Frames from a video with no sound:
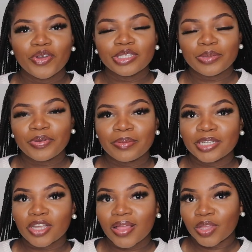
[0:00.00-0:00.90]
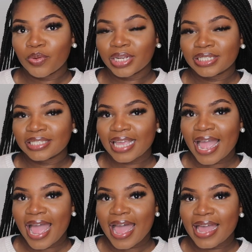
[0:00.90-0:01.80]
those are pretty much all the questions I
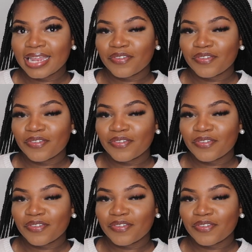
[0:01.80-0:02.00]
had.